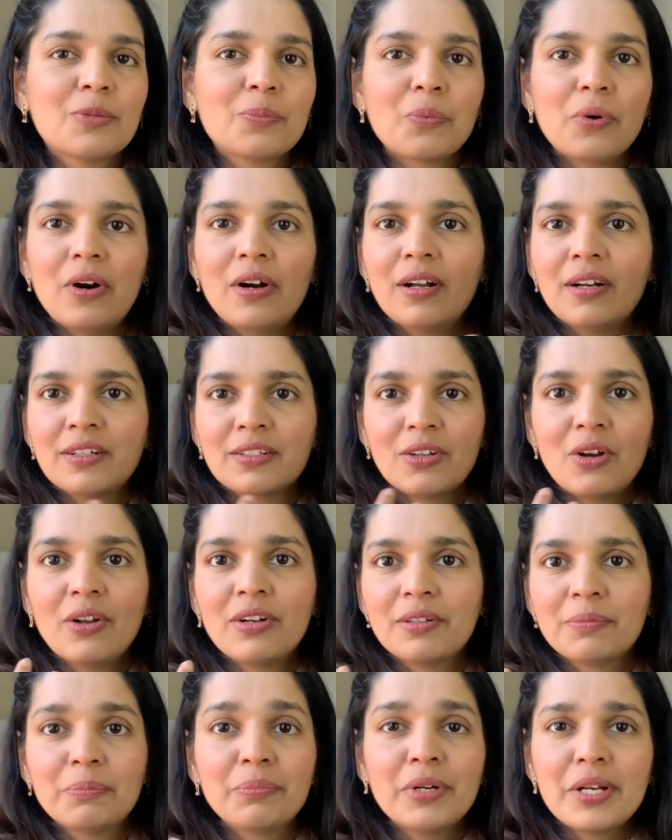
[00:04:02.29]
product
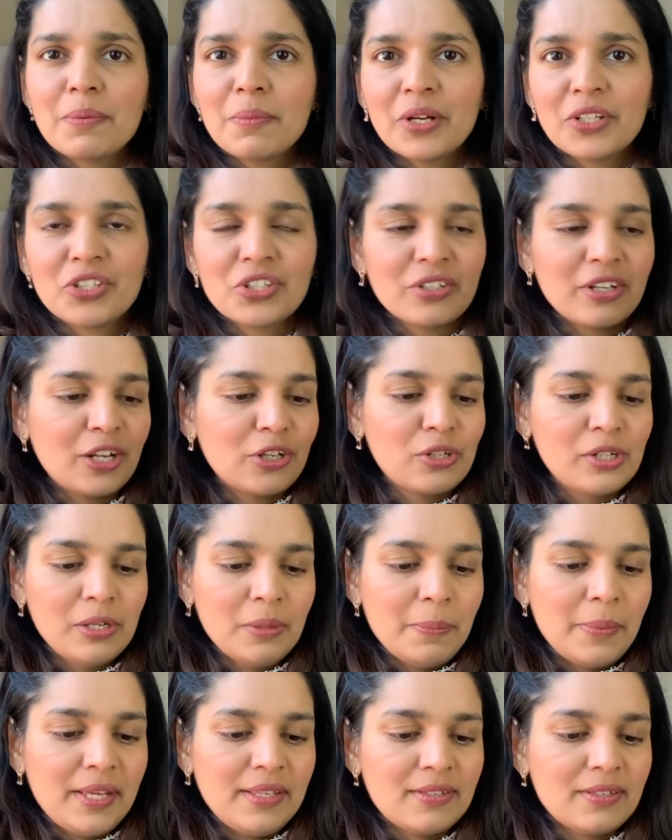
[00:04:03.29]
on pretty much a regular
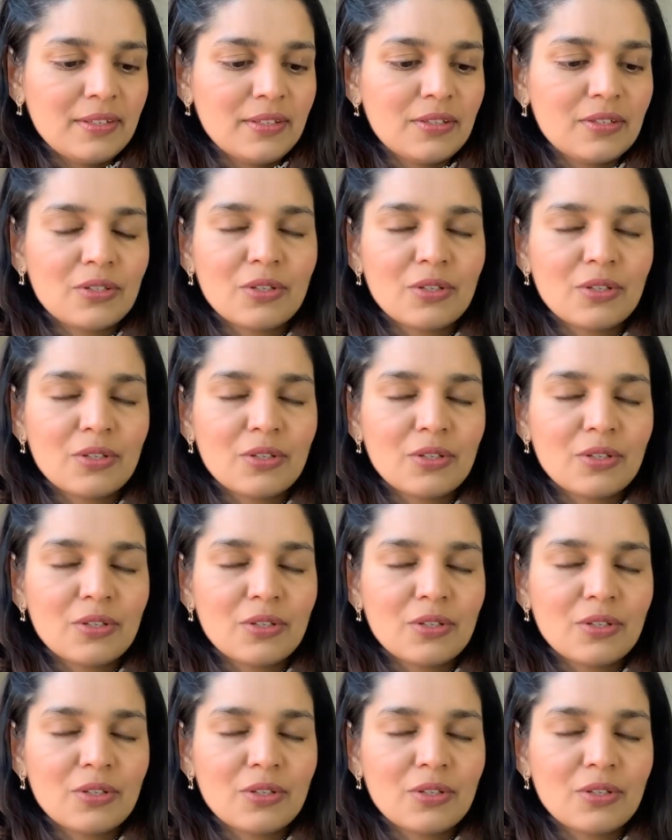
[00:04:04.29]
basis.